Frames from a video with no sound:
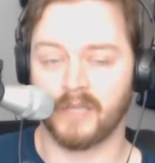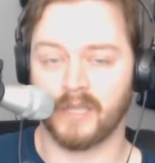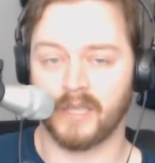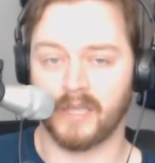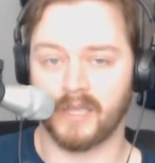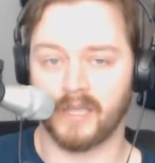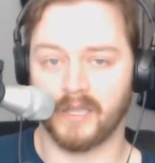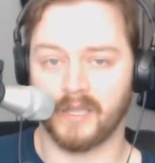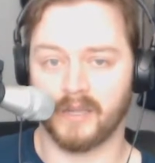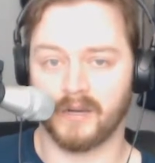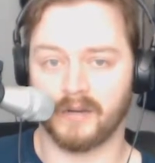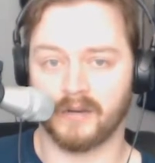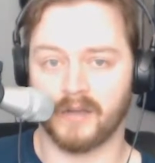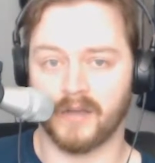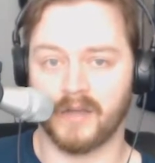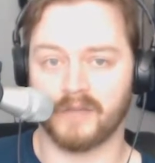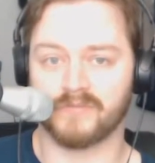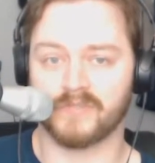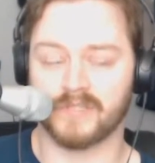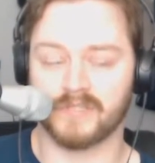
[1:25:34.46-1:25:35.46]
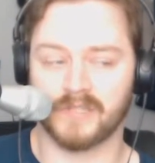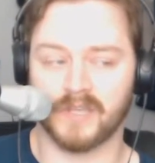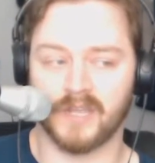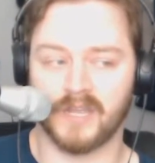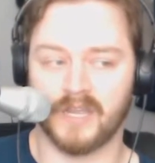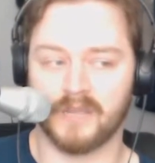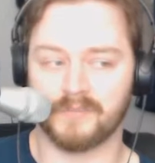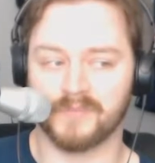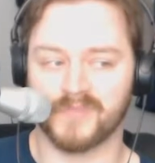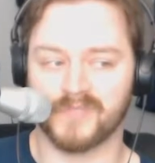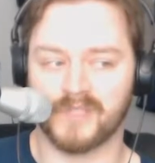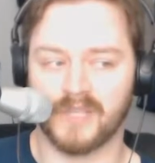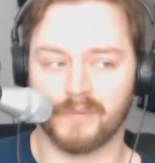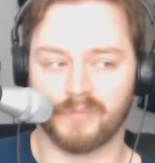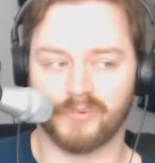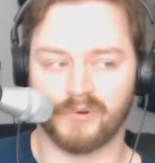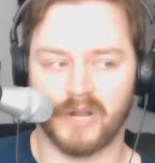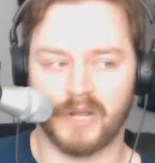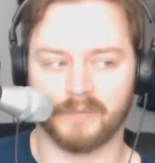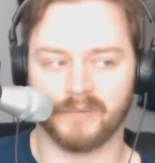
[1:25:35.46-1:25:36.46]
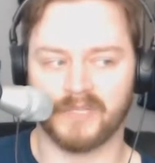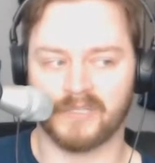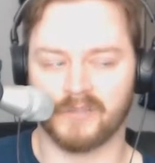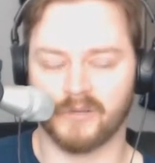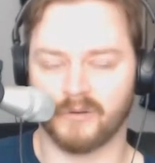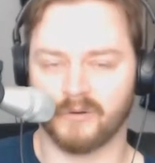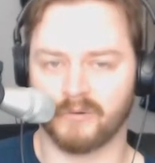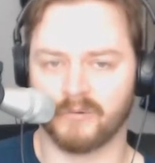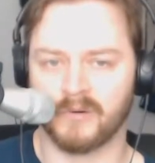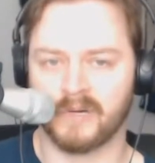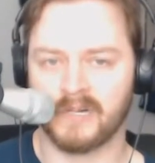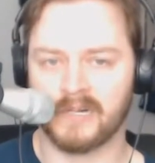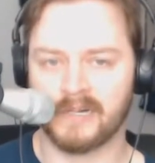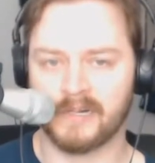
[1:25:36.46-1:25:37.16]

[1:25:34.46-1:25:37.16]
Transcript: and oftentimes they probably don't,